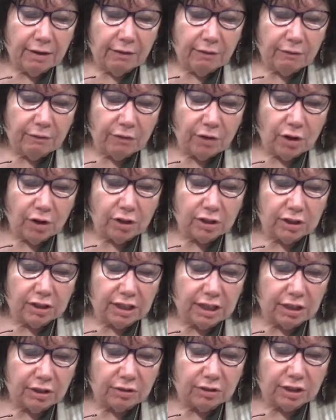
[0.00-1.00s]
fault,
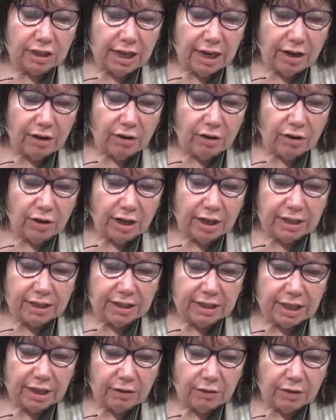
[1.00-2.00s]
guilt, error,
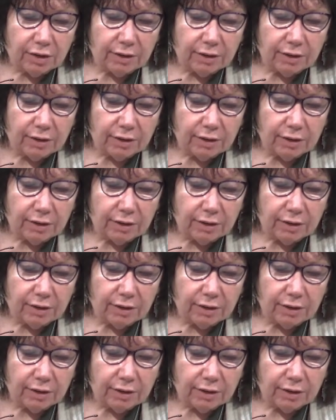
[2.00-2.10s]
etc.